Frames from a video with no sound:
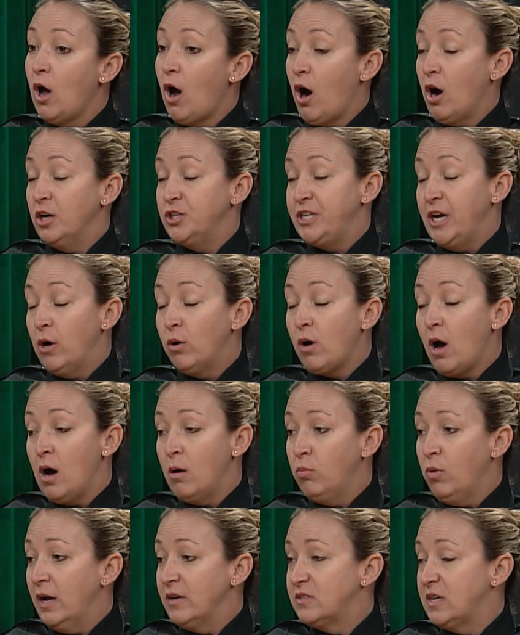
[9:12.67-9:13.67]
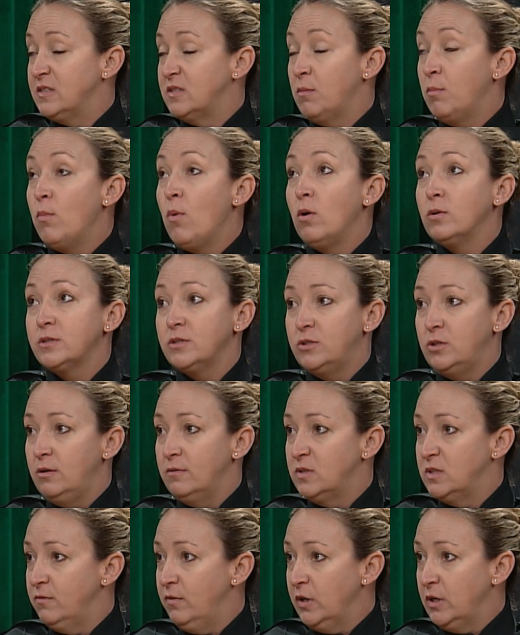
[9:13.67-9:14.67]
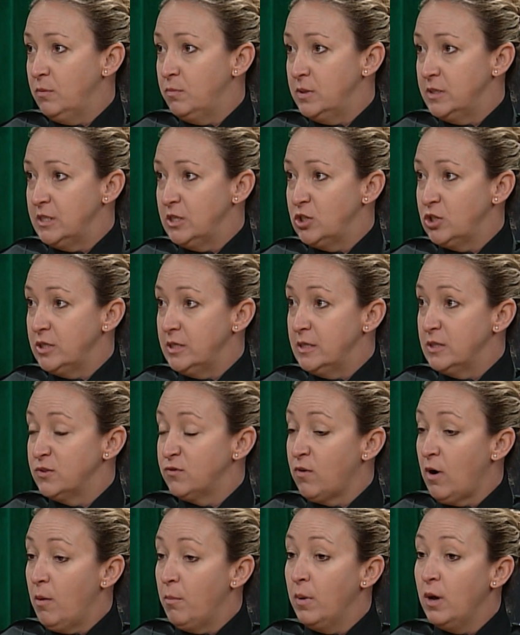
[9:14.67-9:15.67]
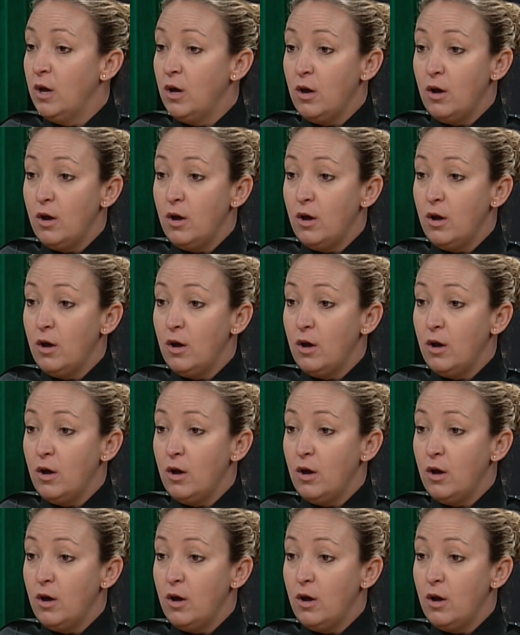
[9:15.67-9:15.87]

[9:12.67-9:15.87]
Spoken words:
Our jail complex has a multitude of civilian positions, from